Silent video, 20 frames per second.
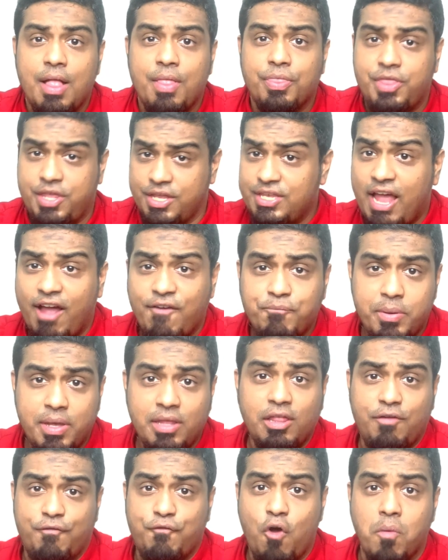These have
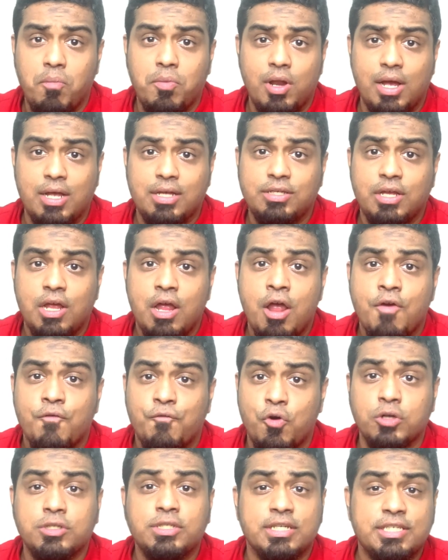been the formulas
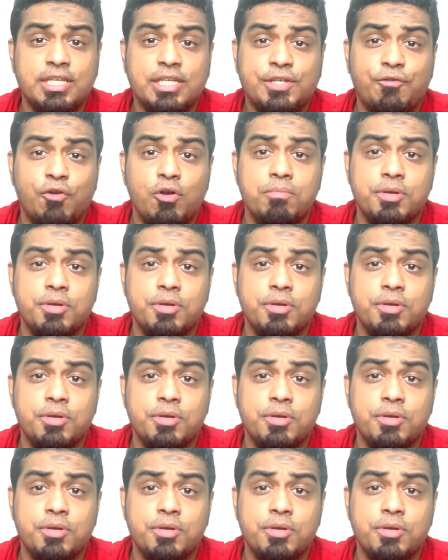for successful